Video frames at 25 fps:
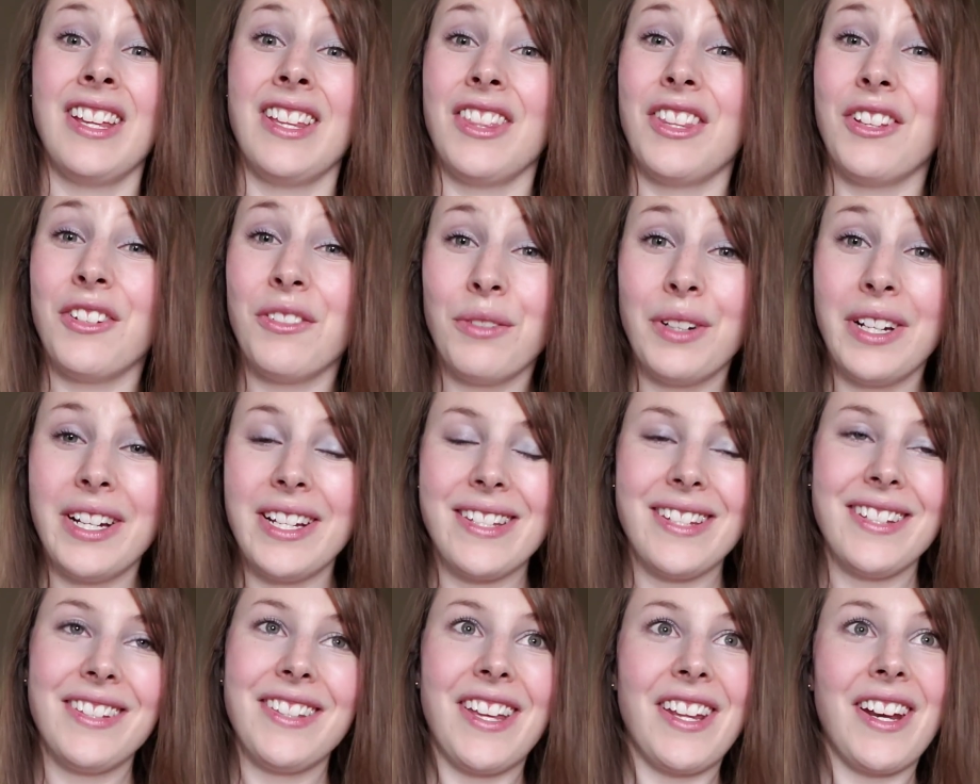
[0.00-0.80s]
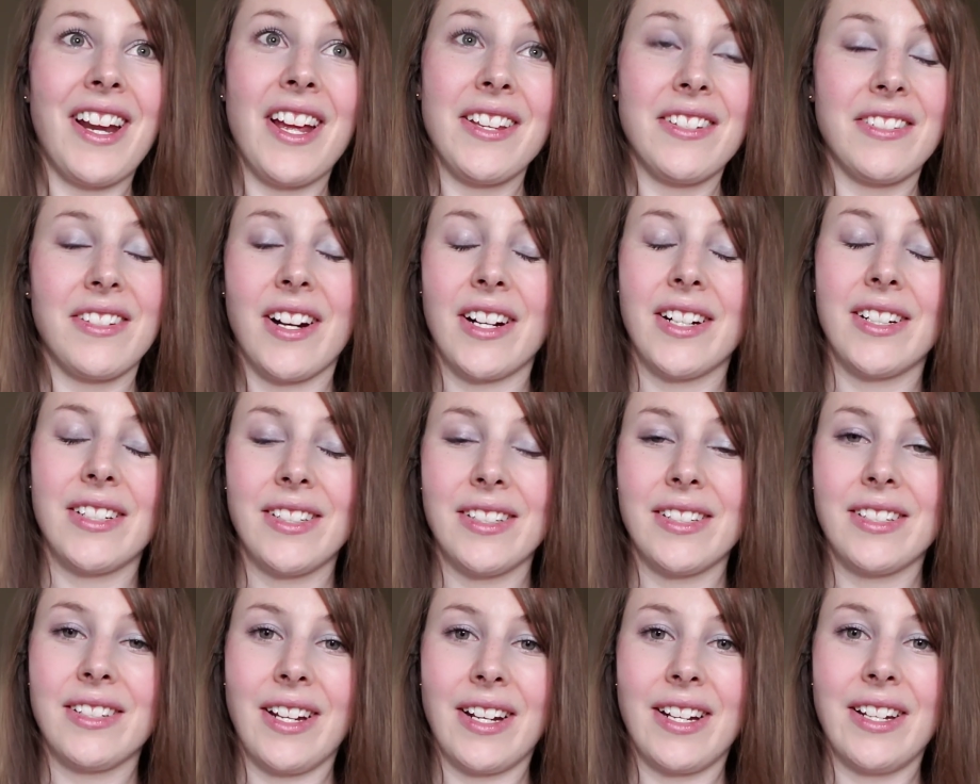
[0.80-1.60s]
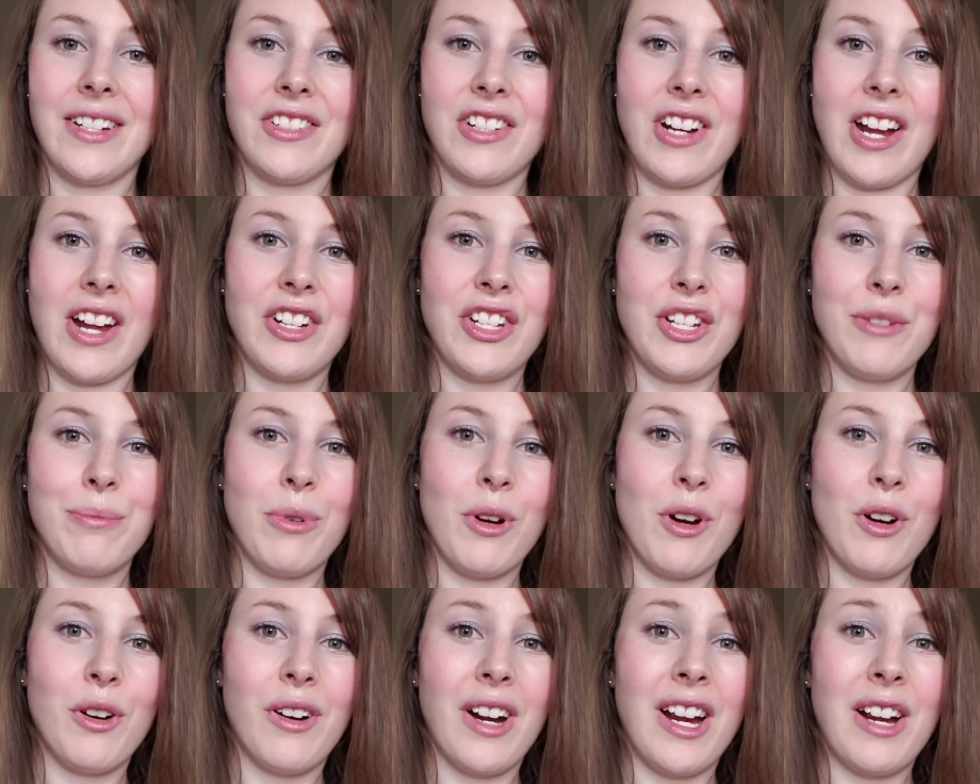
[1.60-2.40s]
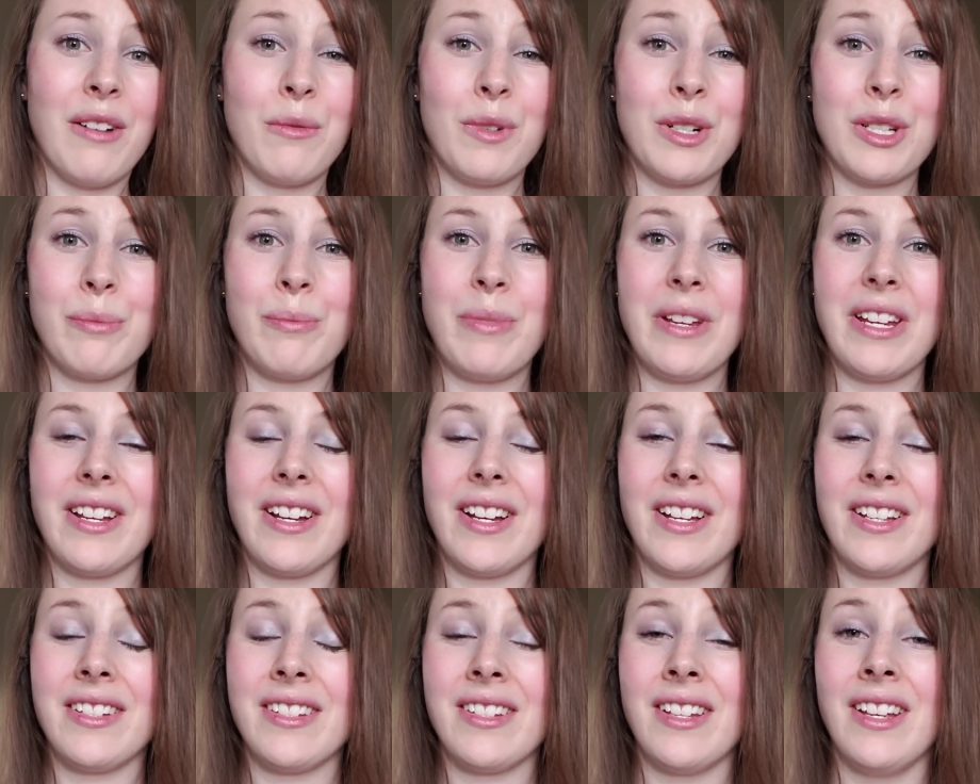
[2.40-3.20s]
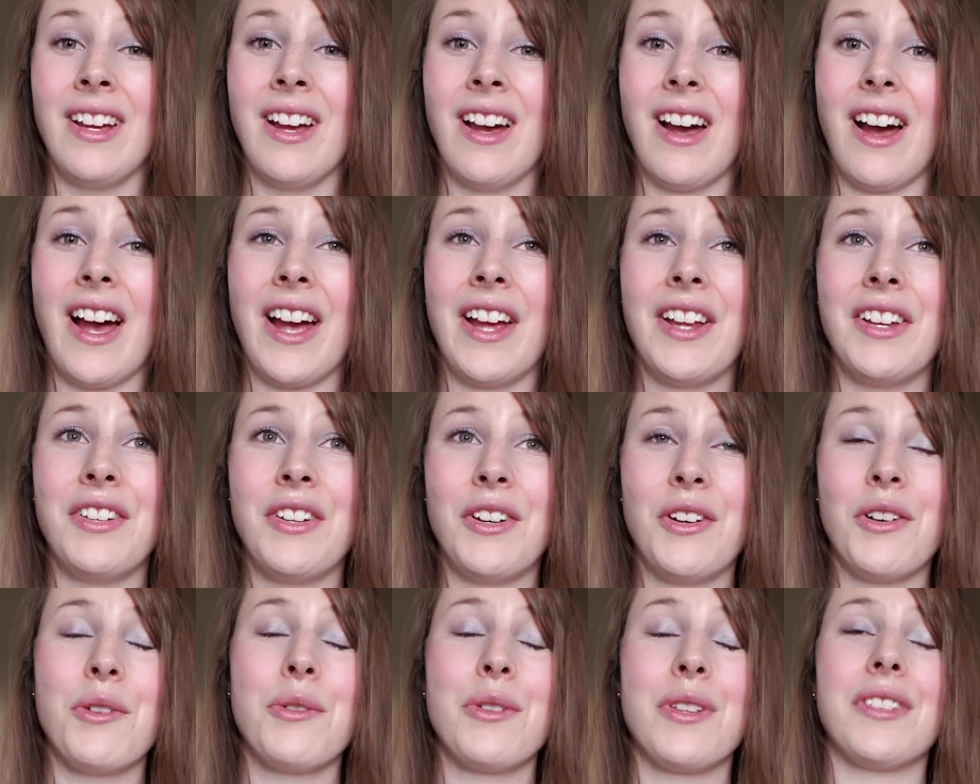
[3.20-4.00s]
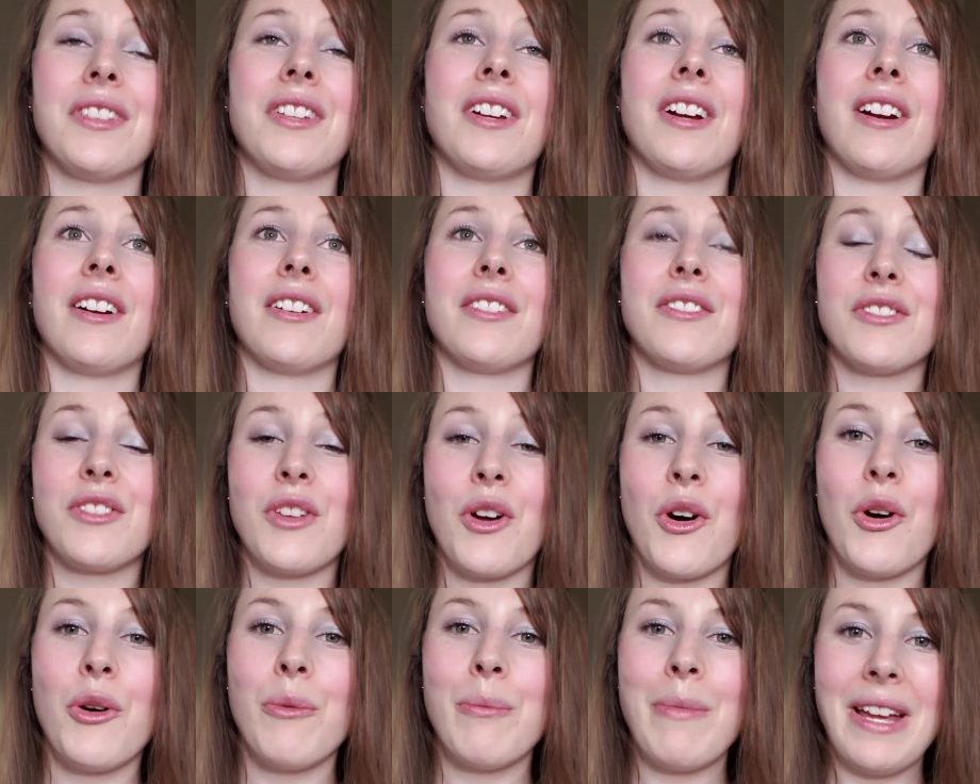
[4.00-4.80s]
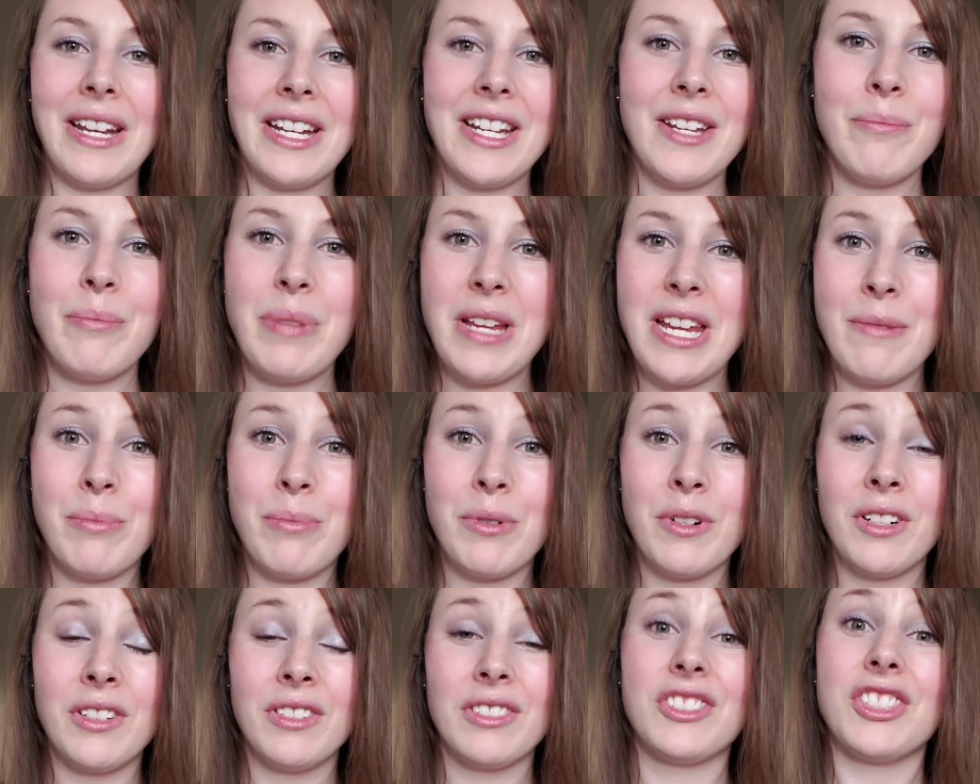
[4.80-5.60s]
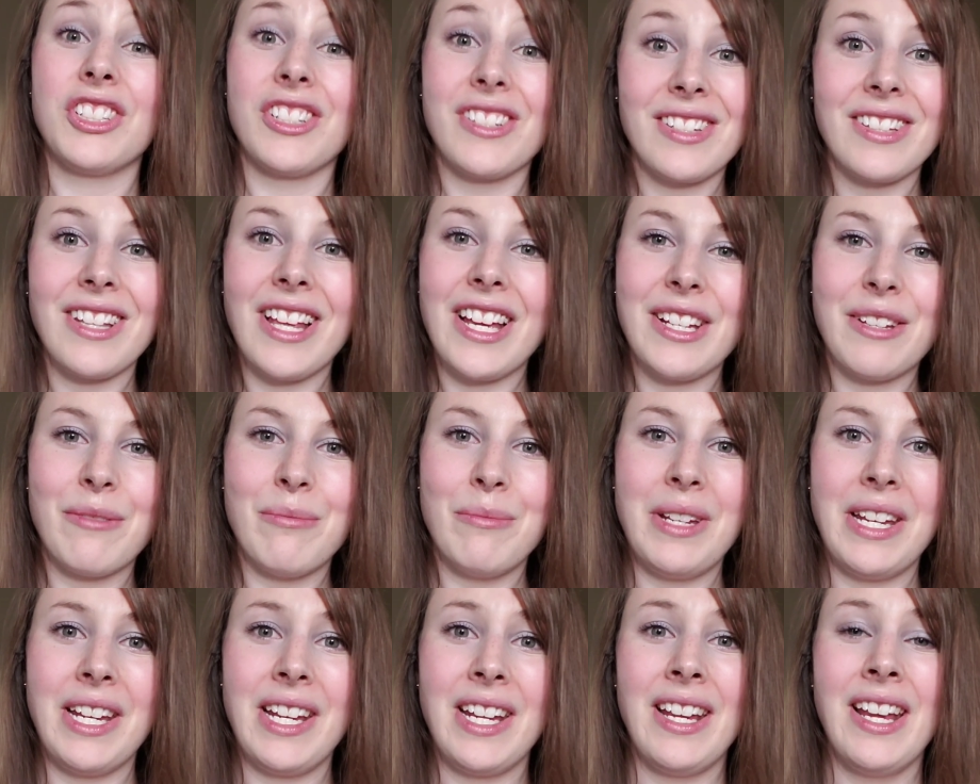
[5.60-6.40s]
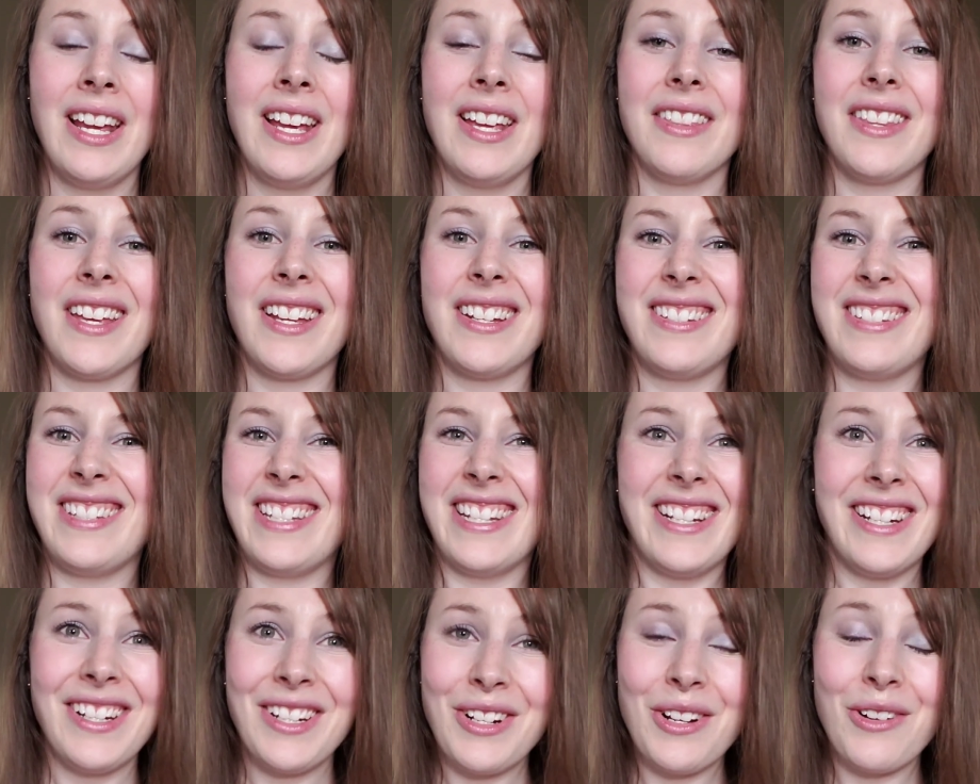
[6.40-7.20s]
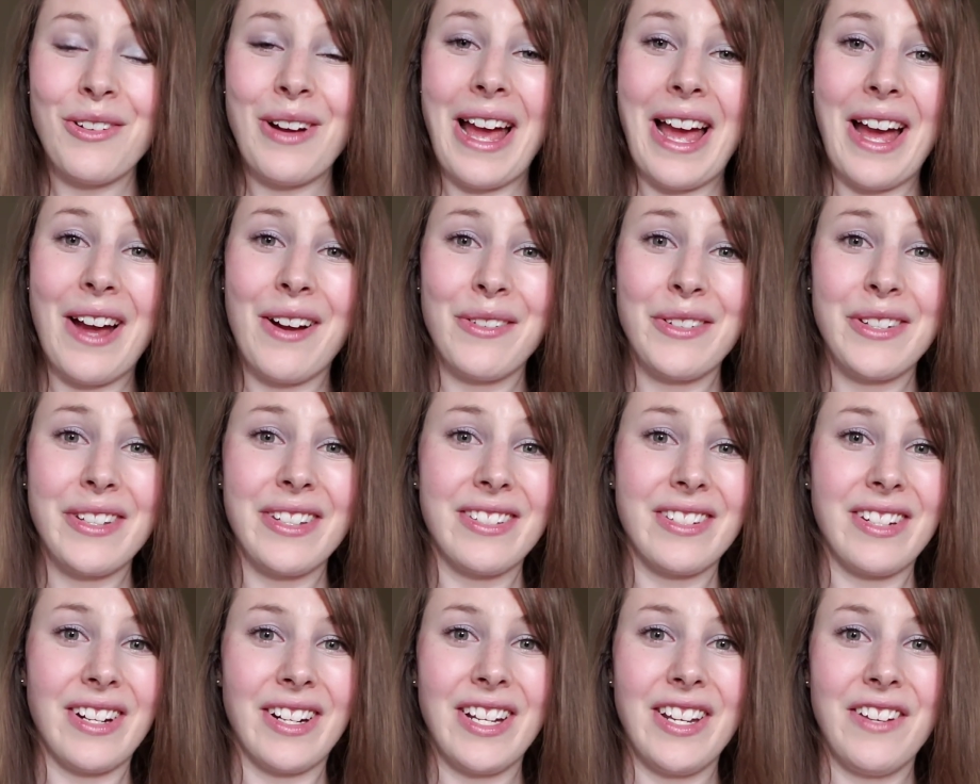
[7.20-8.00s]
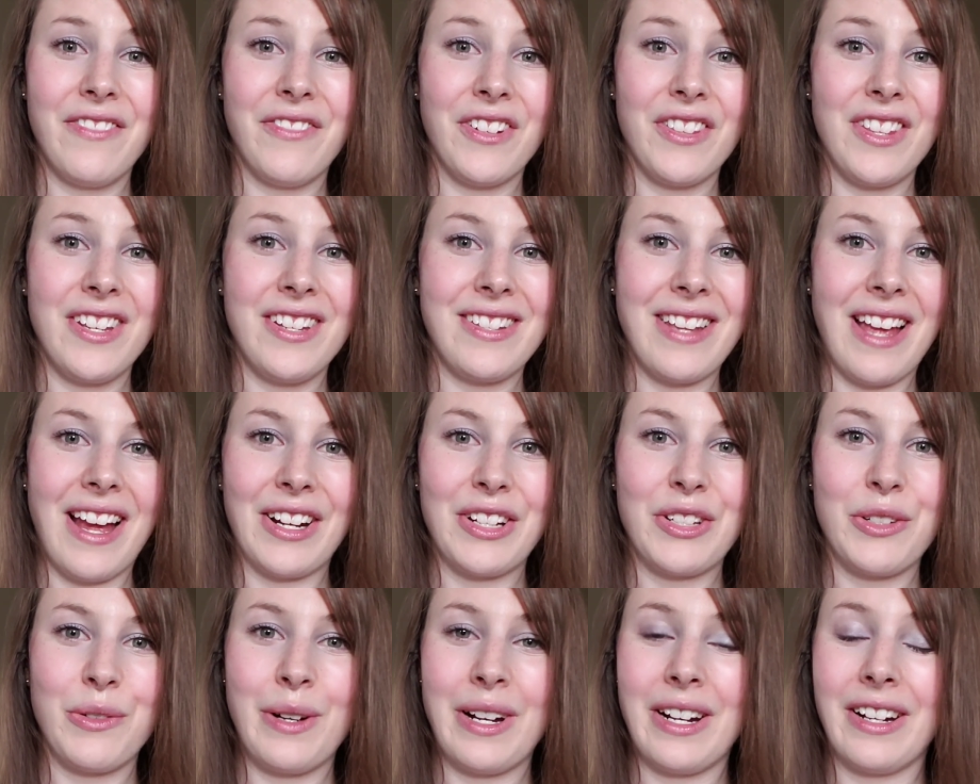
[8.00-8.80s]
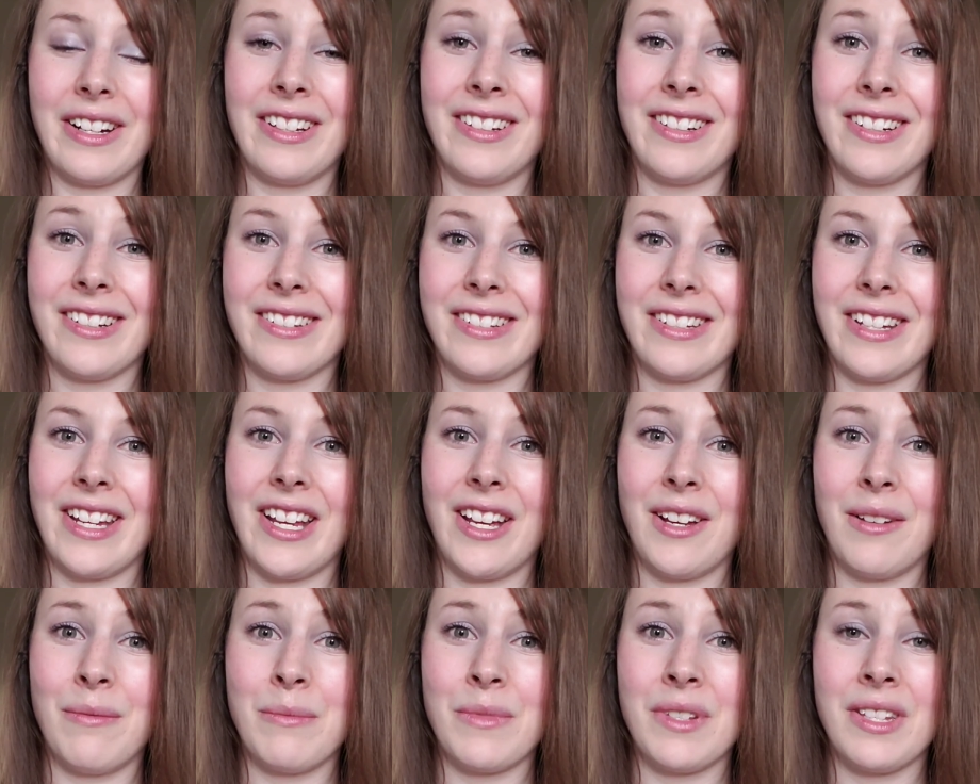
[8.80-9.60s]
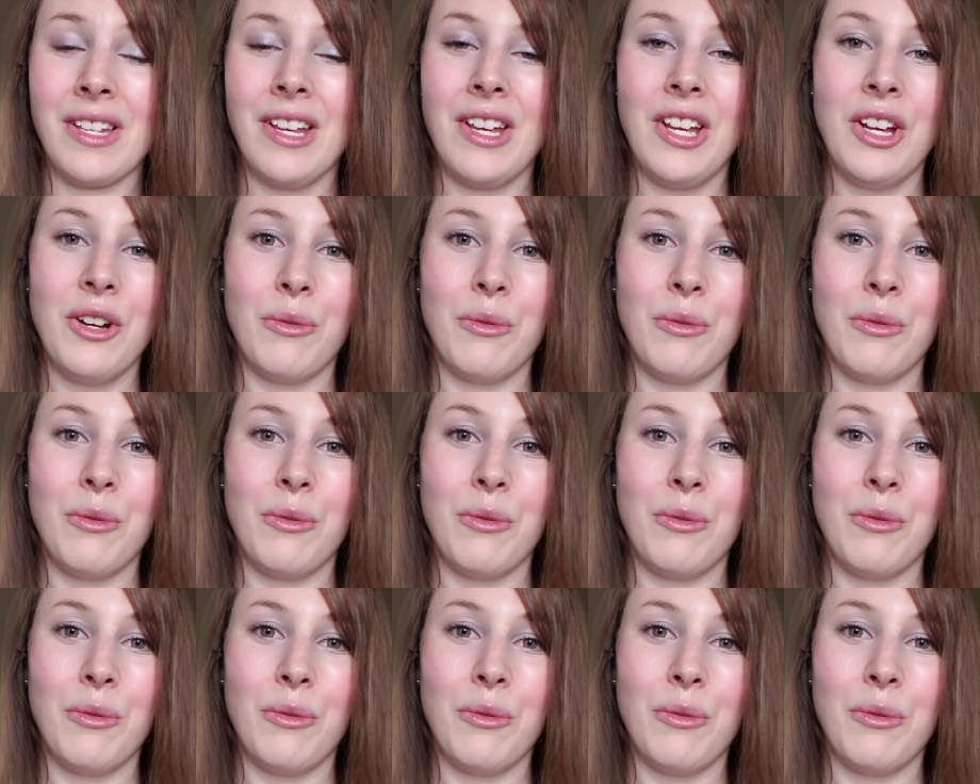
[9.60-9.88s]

The reason that I started the study strategy program was because I know that there are so many people just like me that didn't know how to study for these actuarial exams